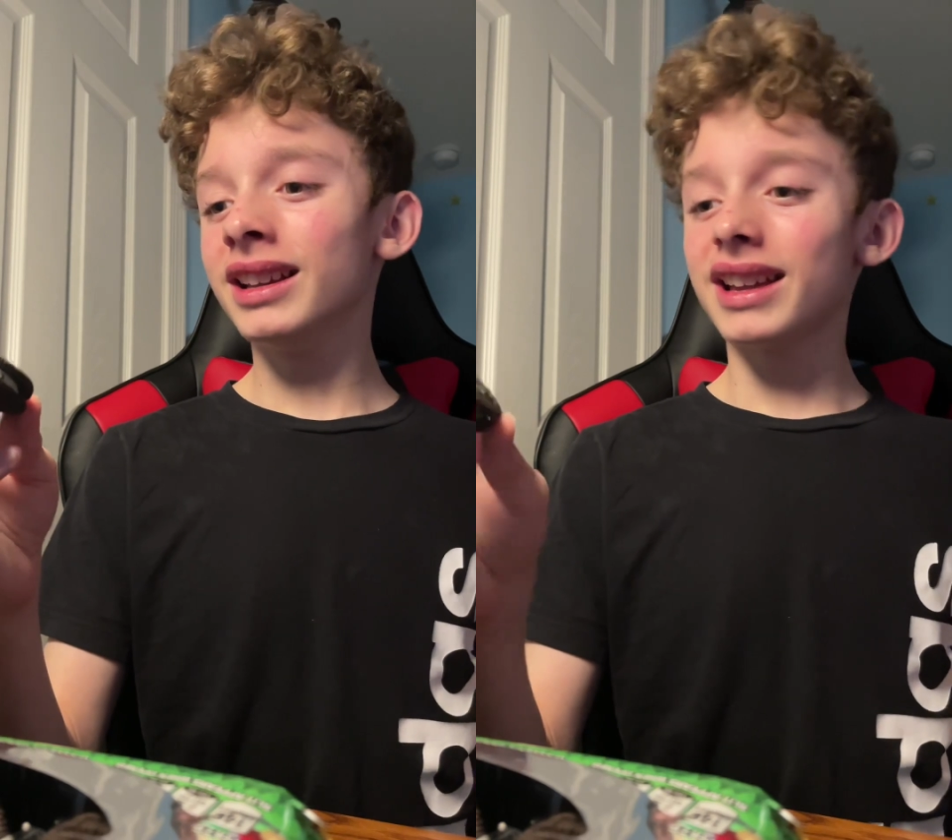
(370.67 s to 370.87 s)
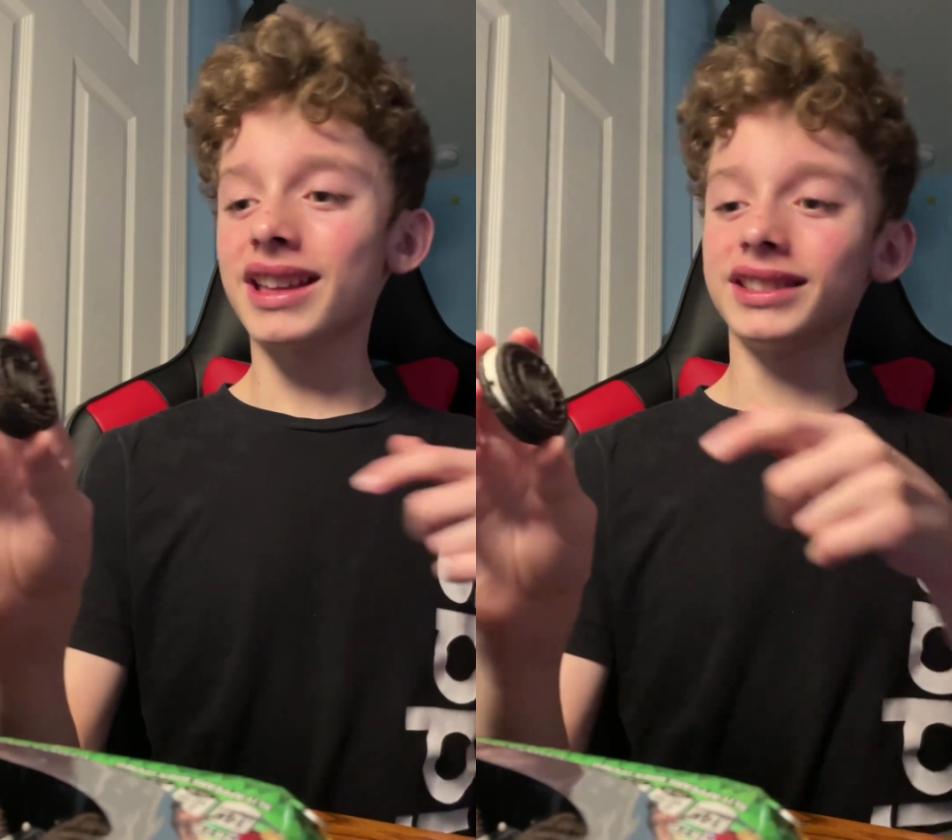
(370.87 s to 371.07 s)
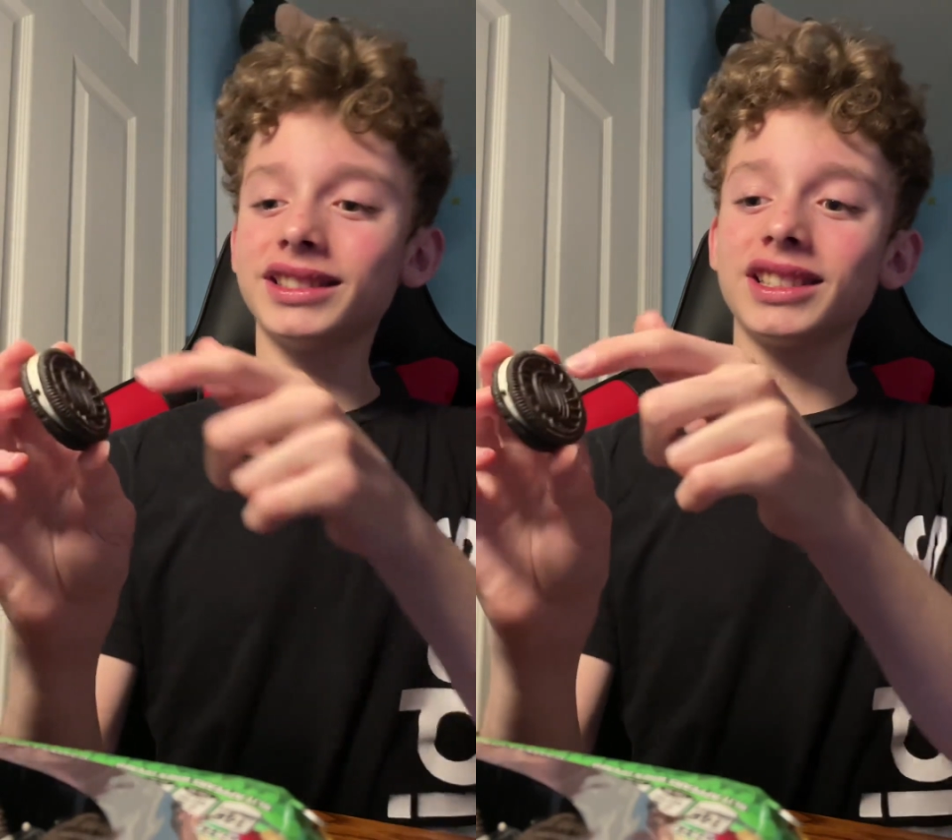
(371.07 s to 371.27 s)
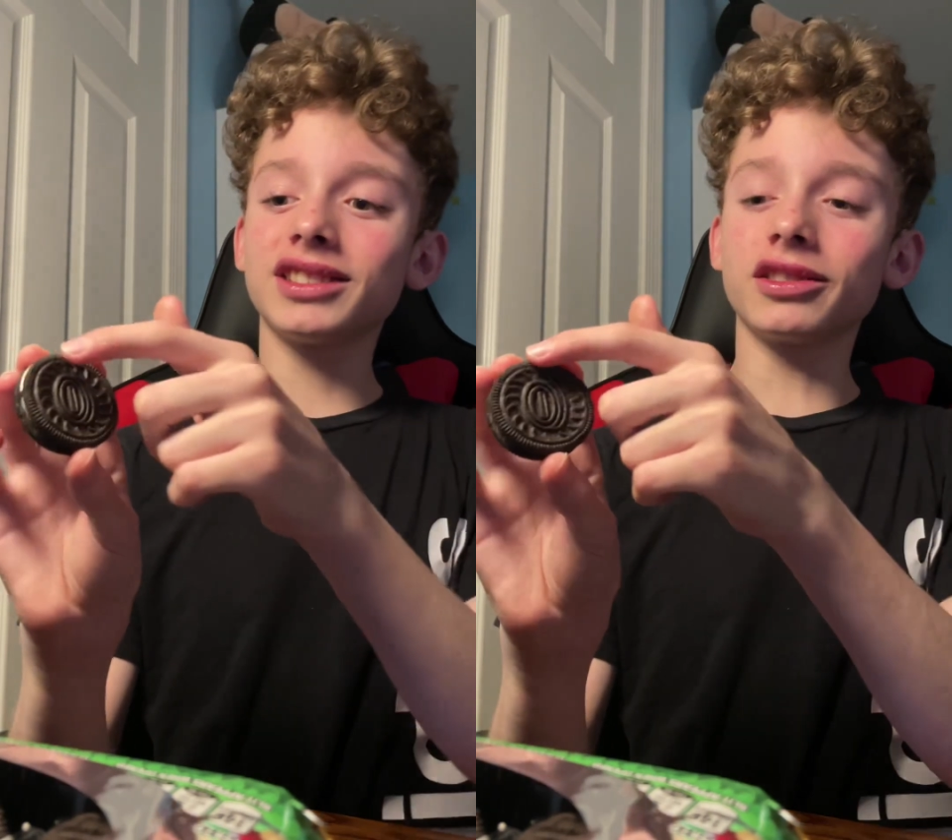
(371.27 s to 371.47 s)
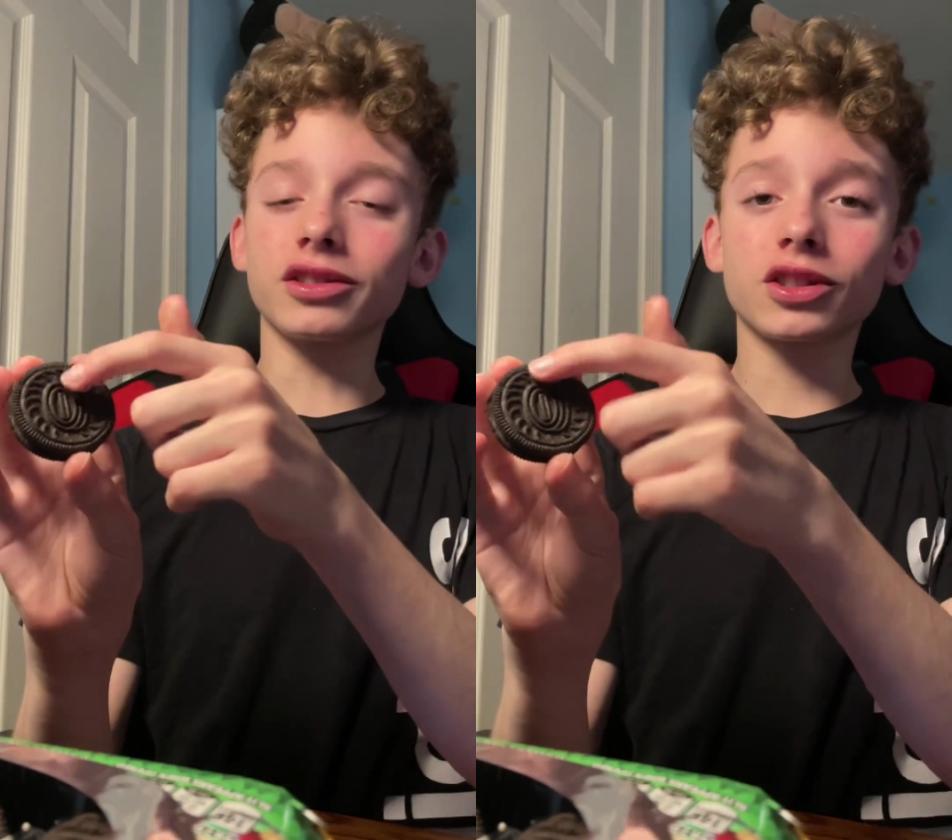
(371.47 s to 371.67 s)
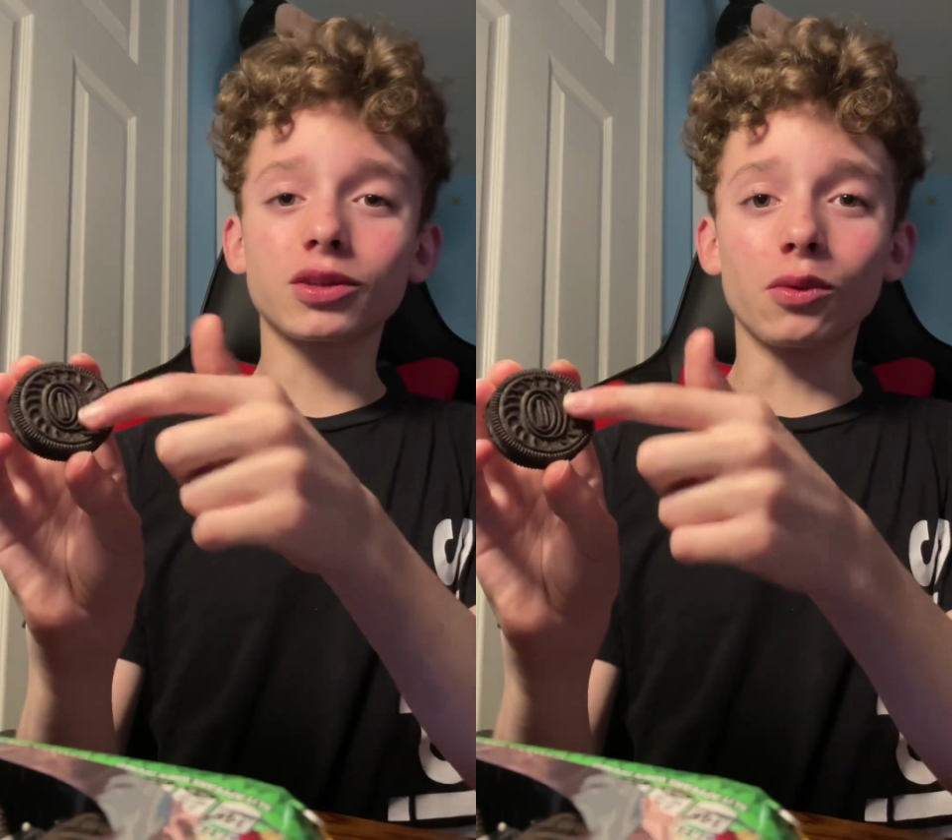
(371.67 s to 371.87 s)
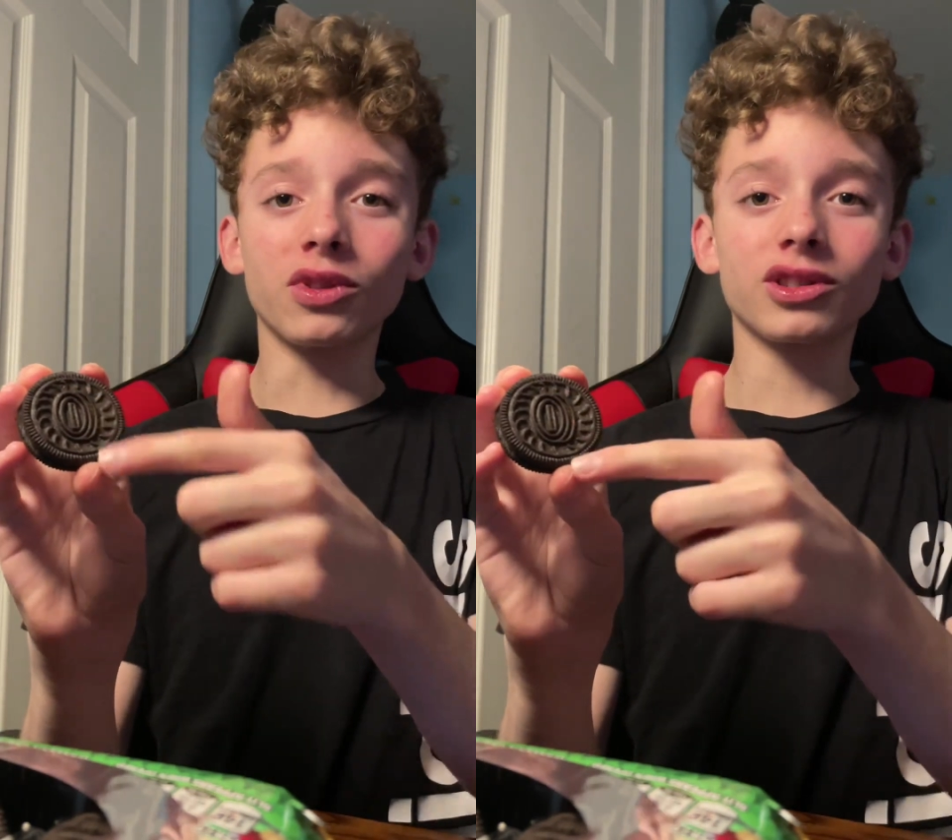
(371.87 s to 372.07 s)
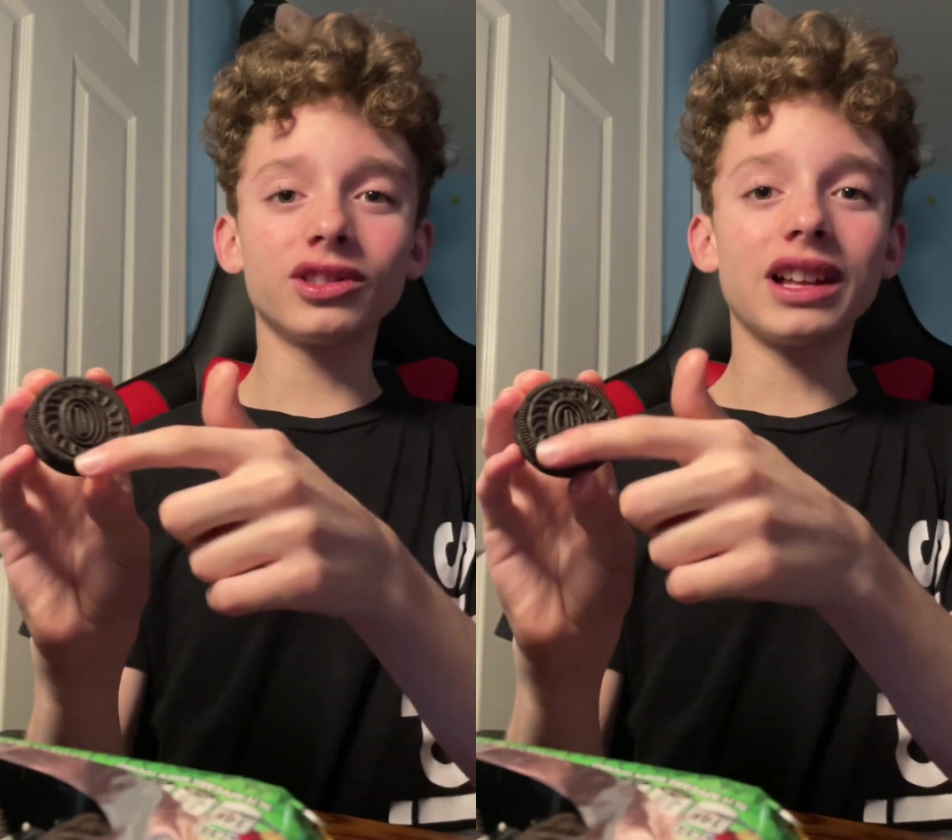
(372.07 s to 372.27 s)
And then this little
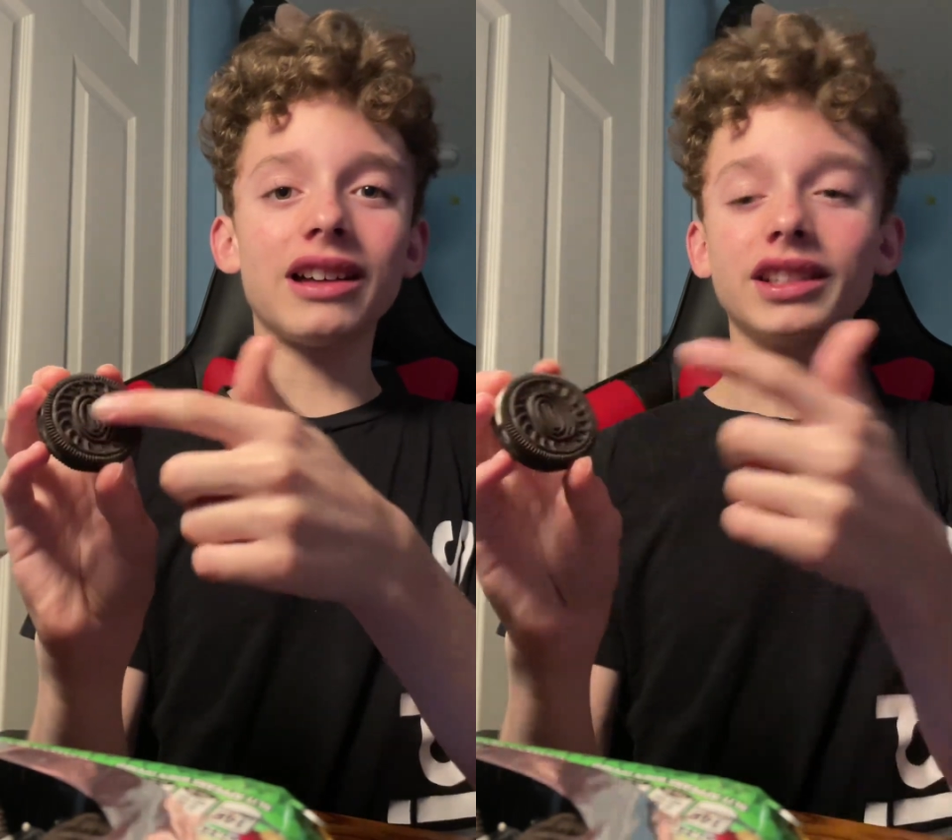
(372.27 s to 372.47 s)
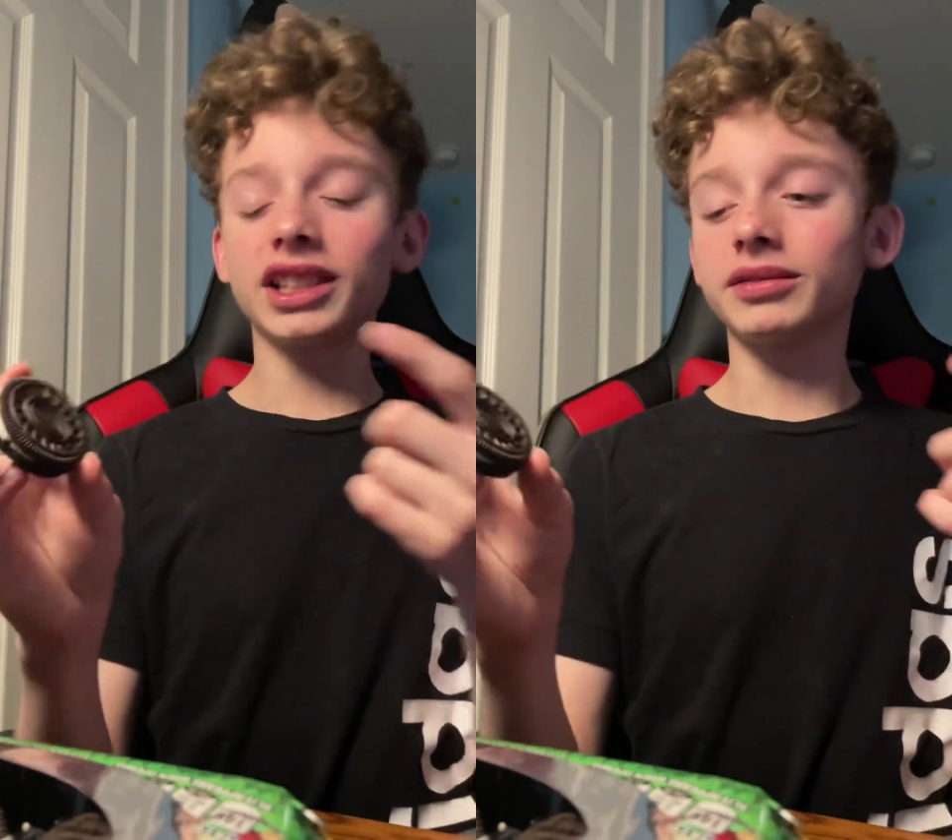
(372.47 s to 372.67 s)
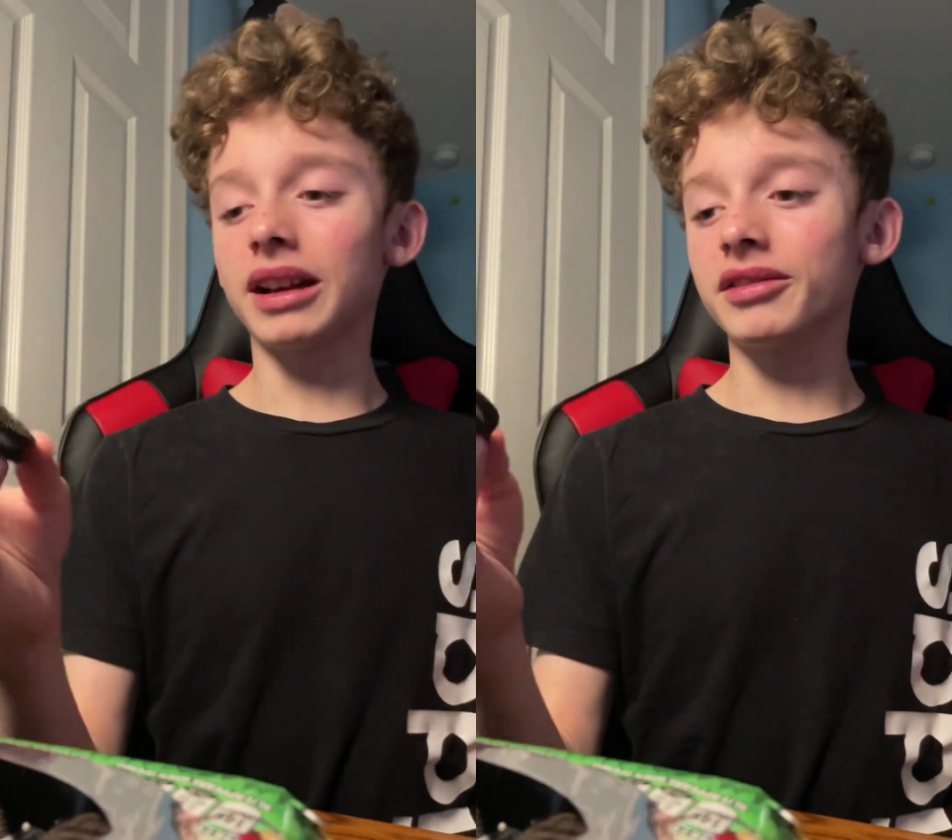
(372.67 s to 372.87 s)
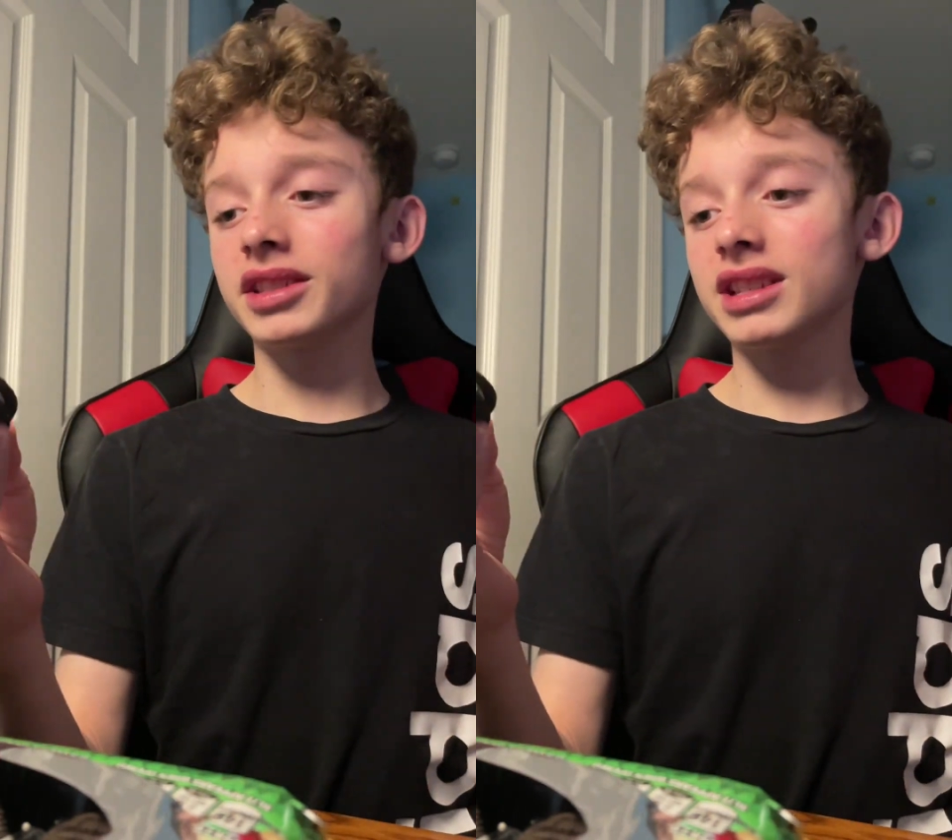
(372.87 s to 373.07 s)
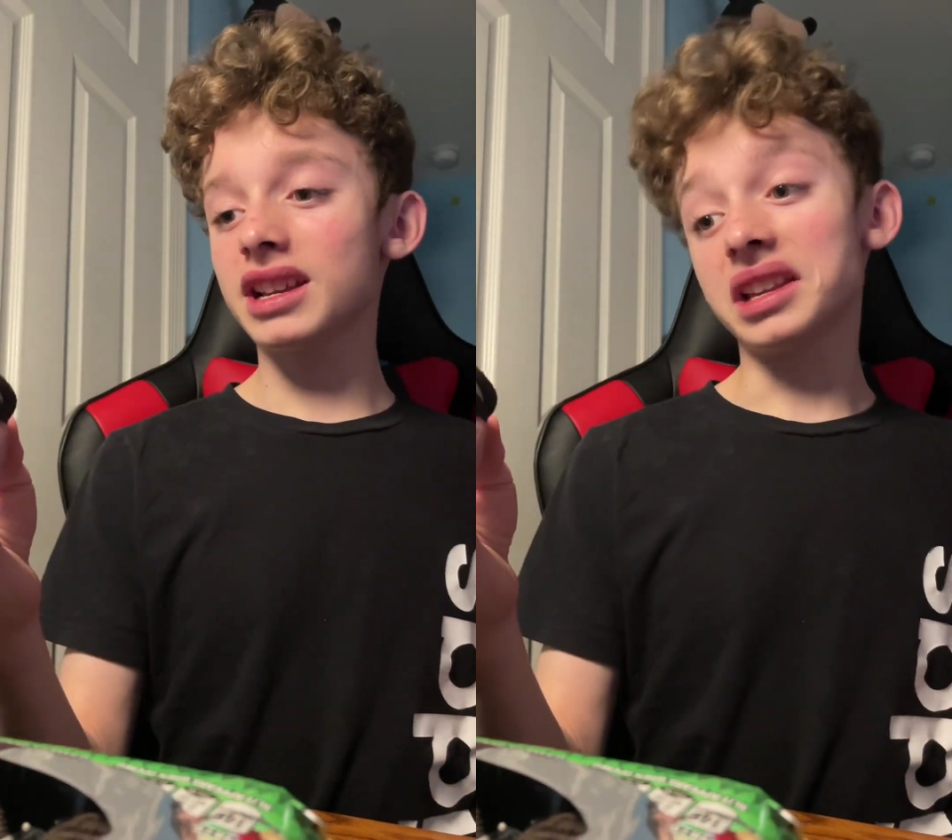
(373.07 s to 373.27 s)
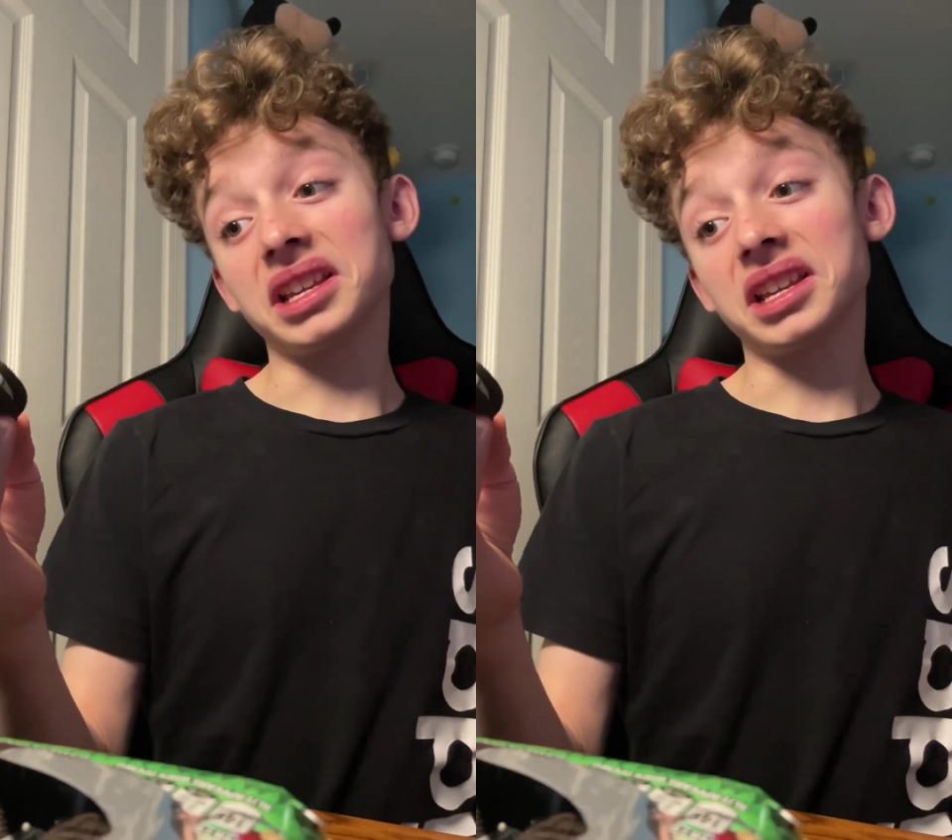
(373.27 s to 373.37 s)
swirl outline around it,